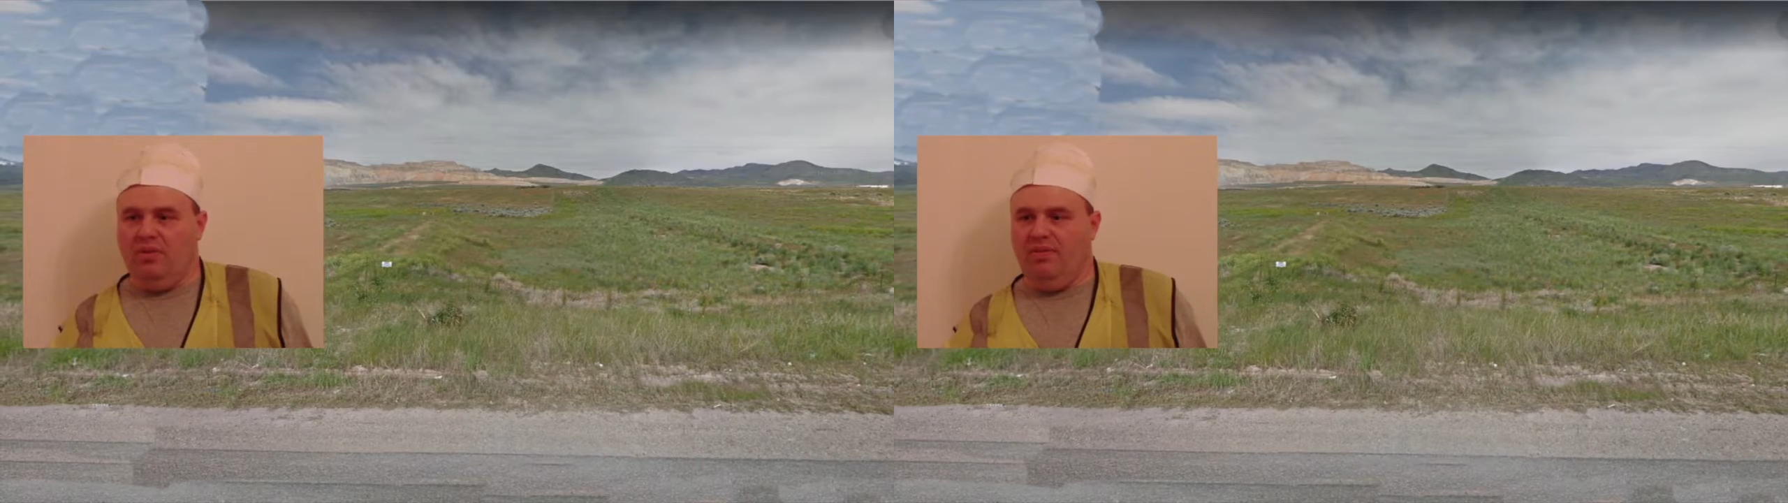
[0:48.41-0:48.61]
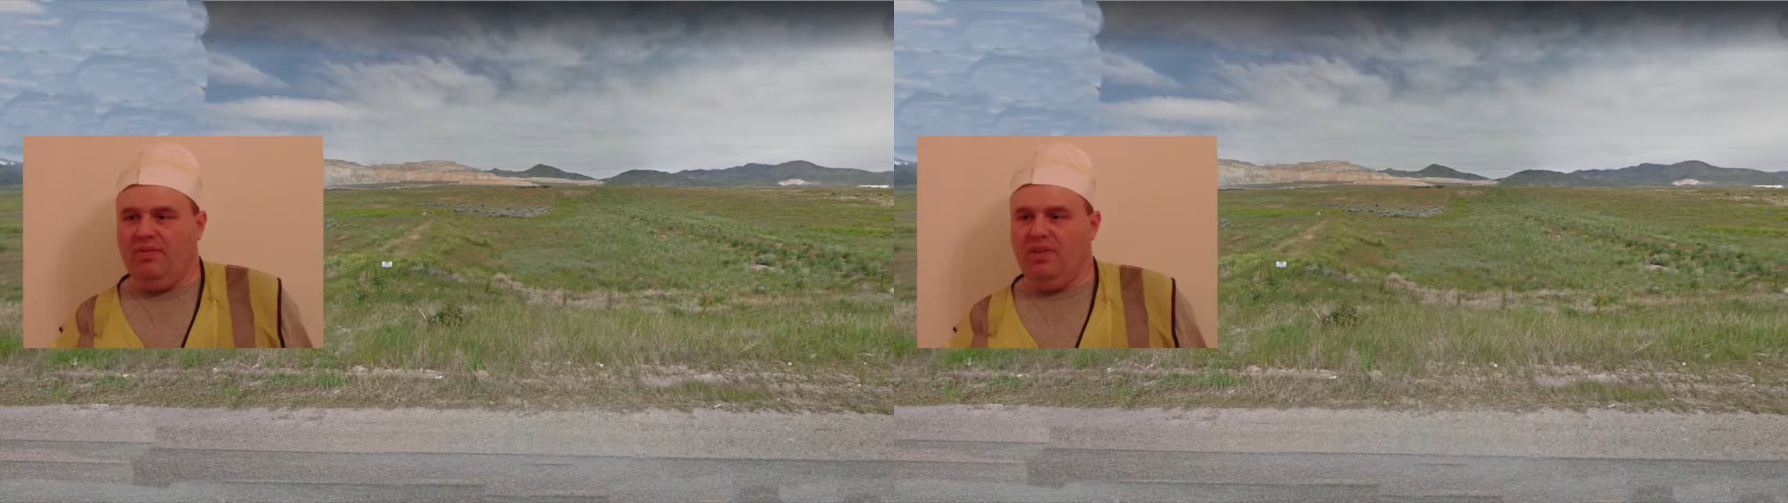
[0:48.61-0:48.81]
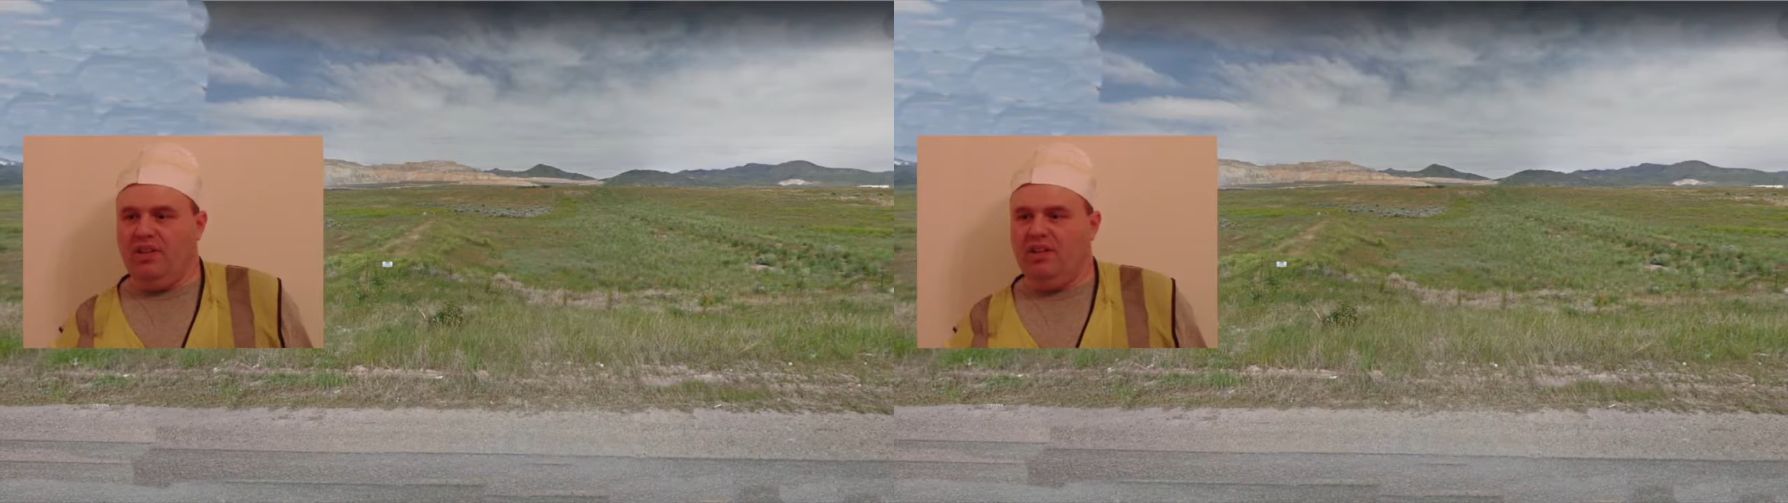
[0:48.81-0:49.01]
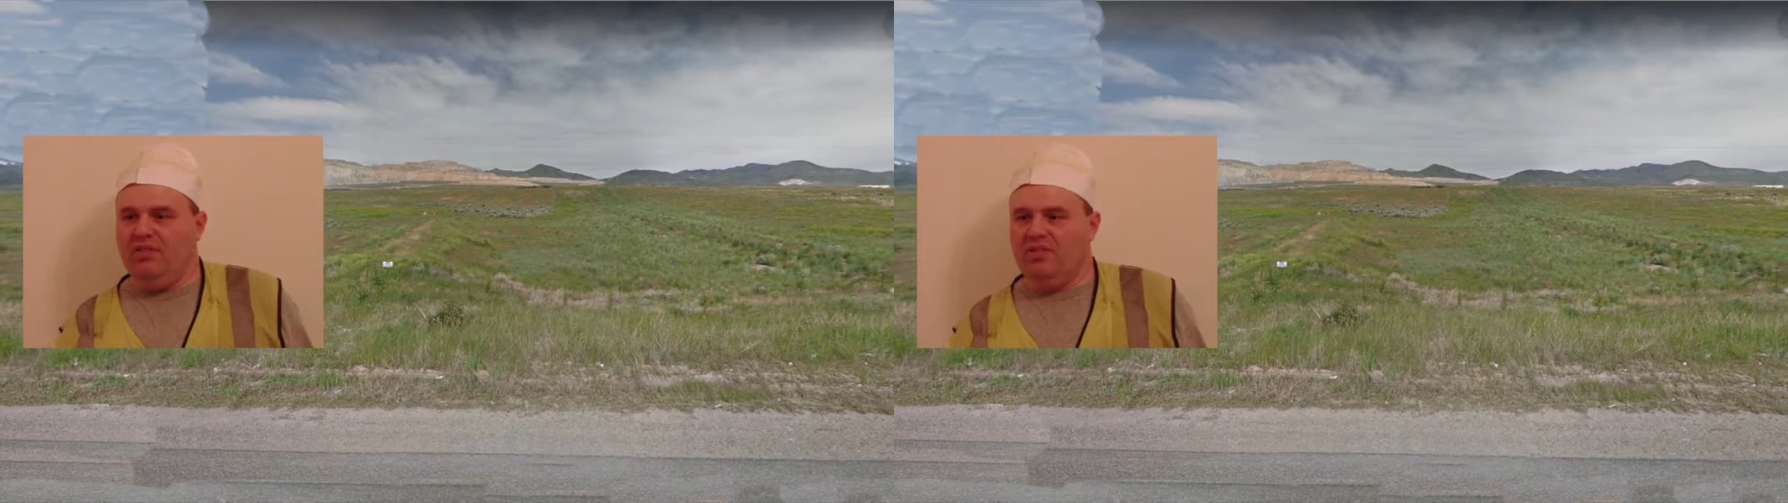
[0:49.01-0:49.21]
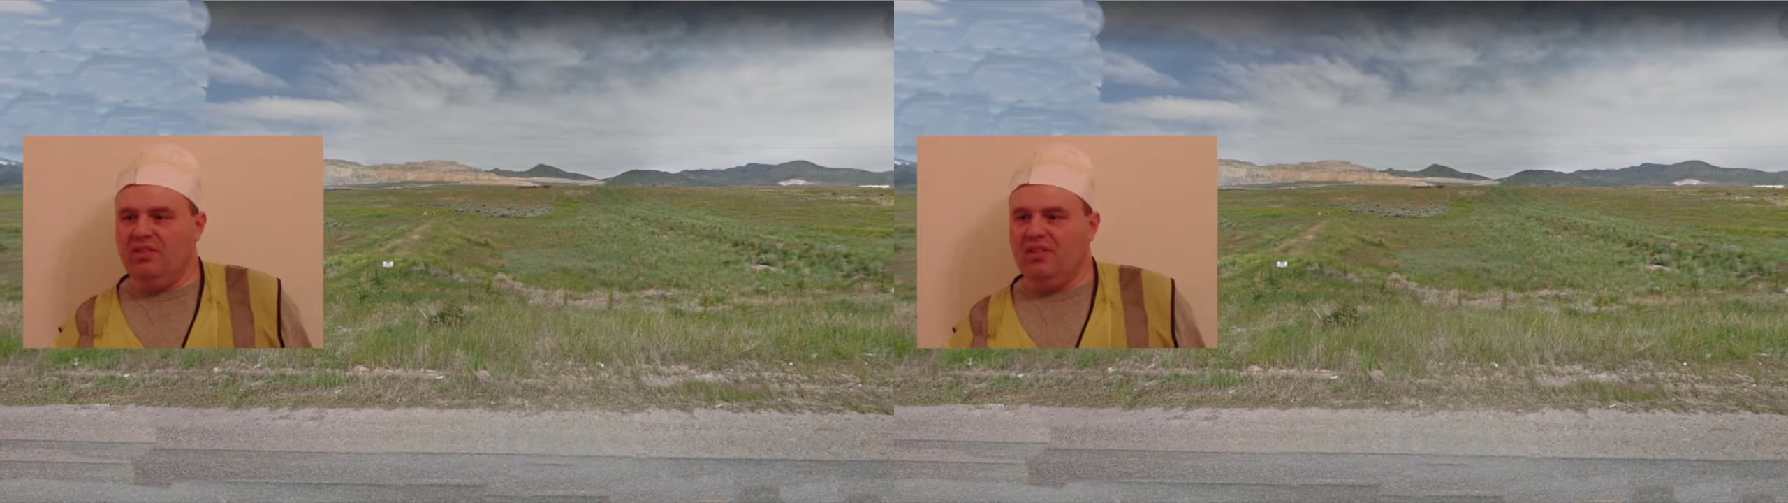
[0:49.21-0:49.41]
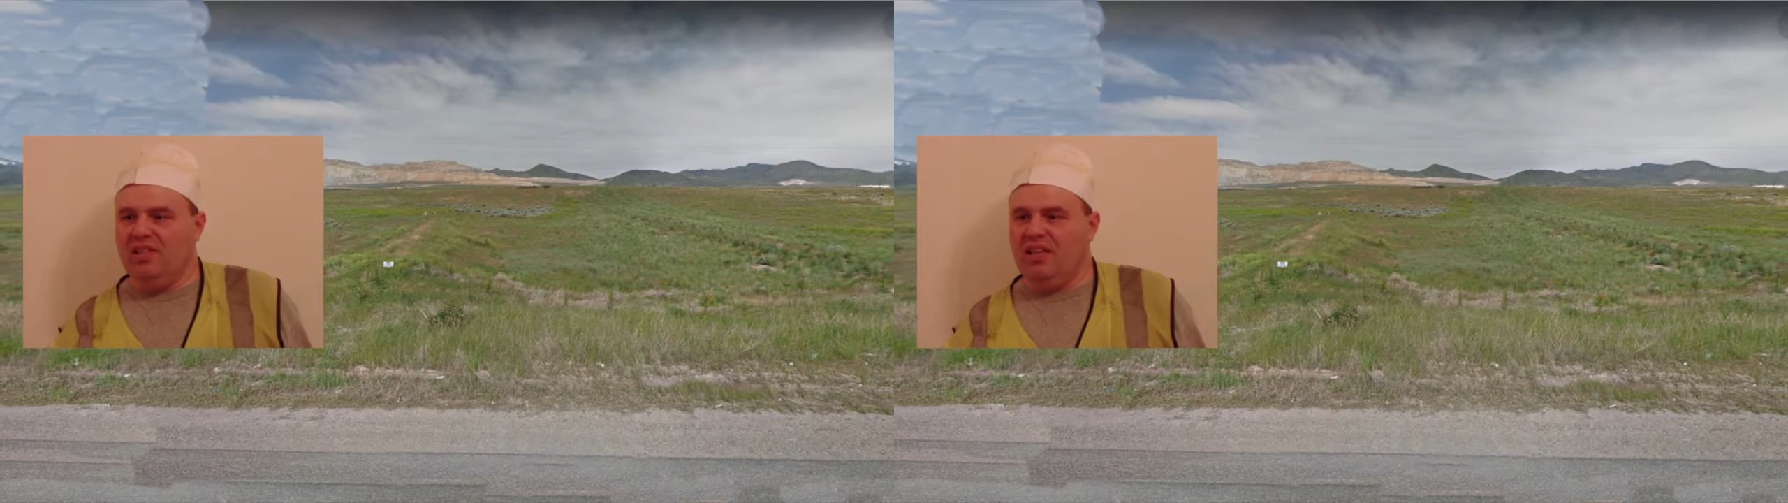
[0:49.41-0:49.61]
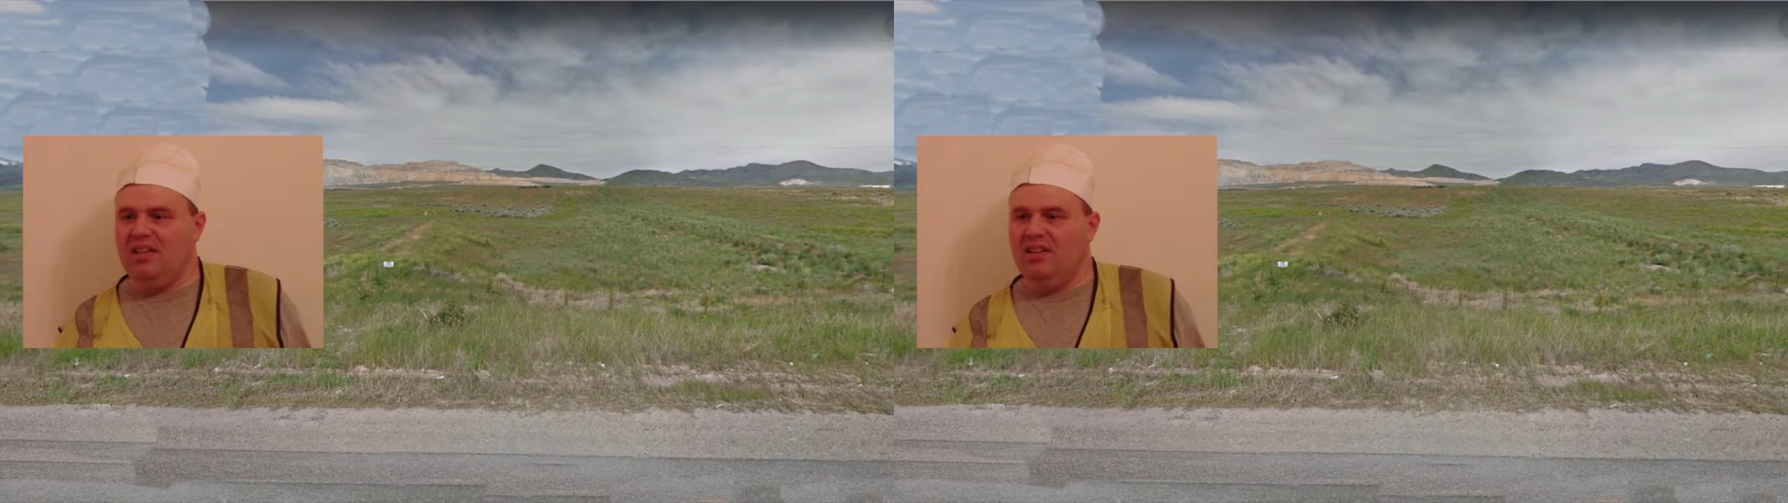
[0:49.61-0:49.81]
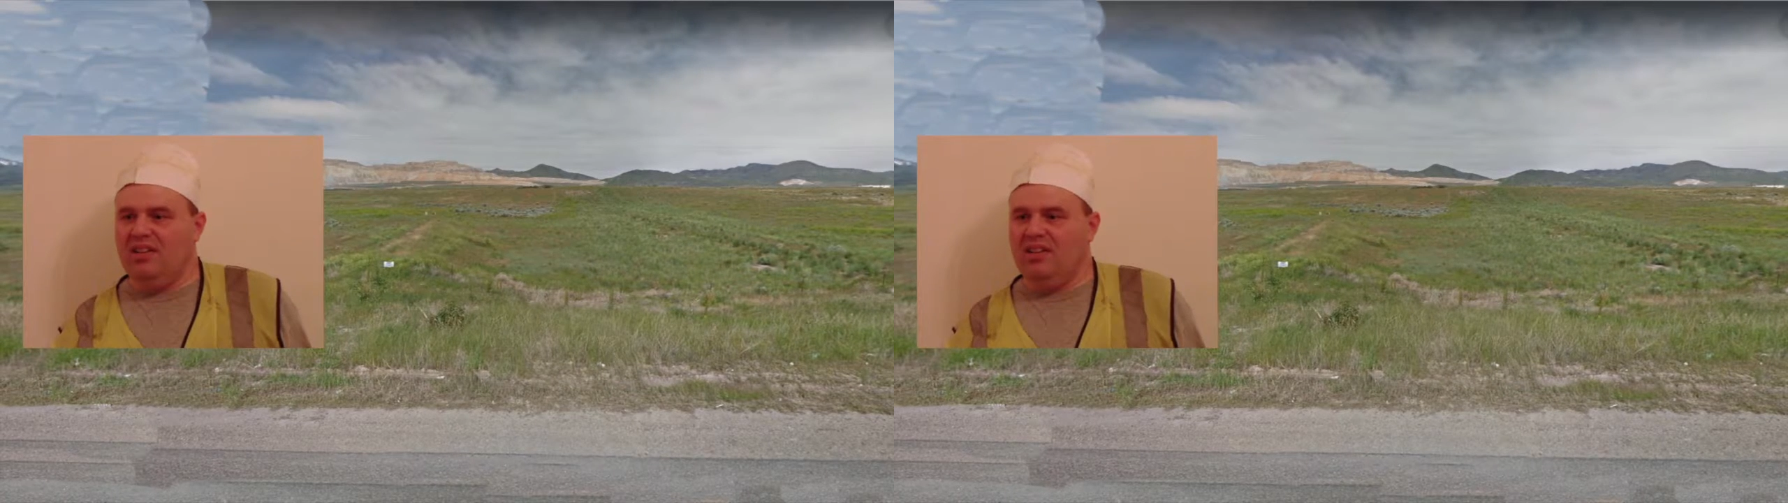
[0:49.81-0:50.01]
for you to
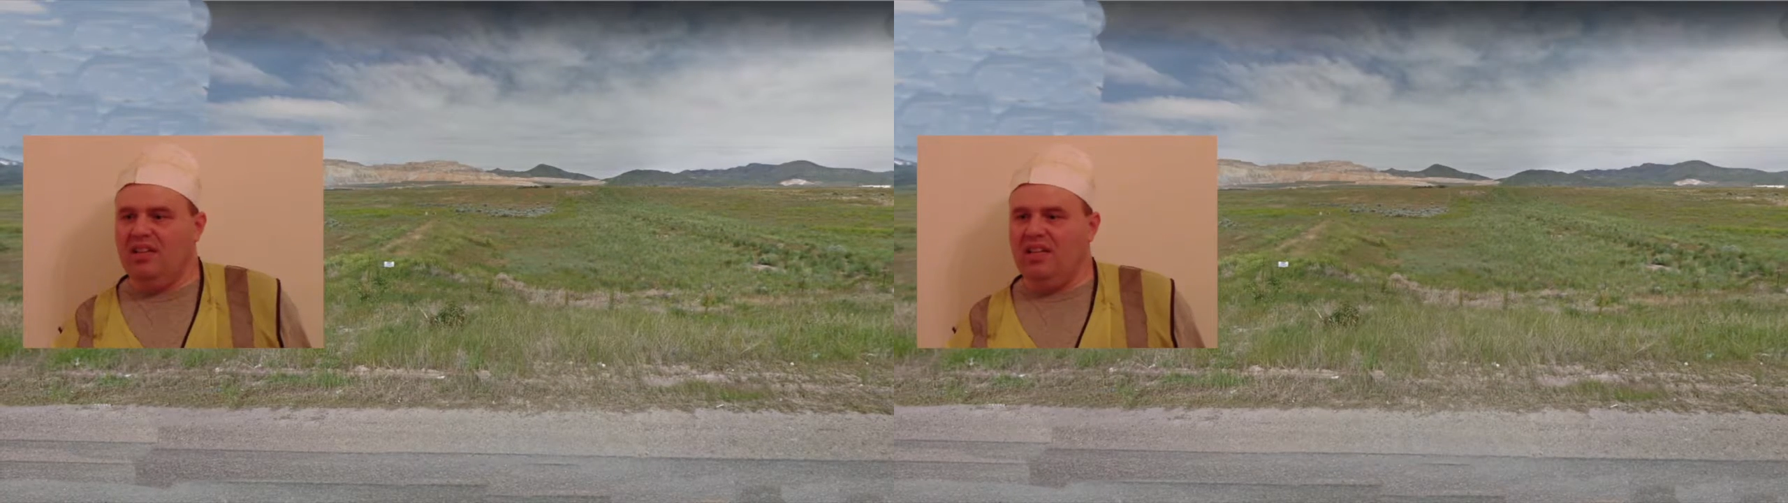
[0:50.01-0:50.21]
see on